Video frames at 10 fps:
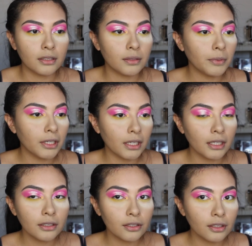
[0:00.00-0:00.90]
It's
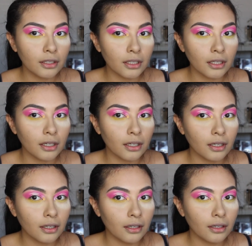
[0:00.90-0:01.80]
beginning to look
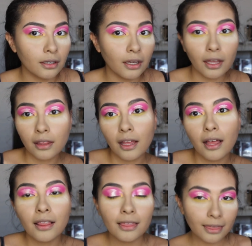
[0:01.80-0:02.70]
a
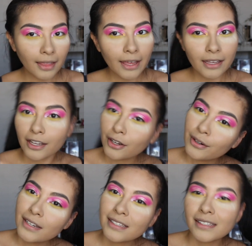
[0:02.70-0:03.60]
lot like
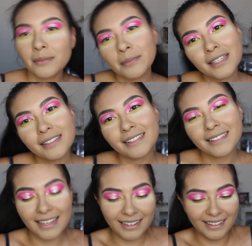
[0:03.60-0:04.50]
Christmas.
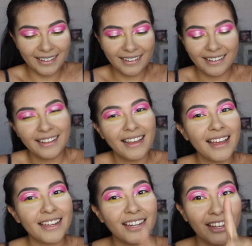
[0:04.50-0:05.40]

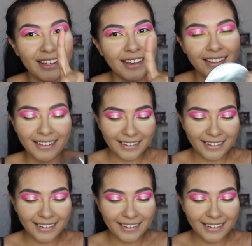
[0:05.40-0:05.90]
Not yet.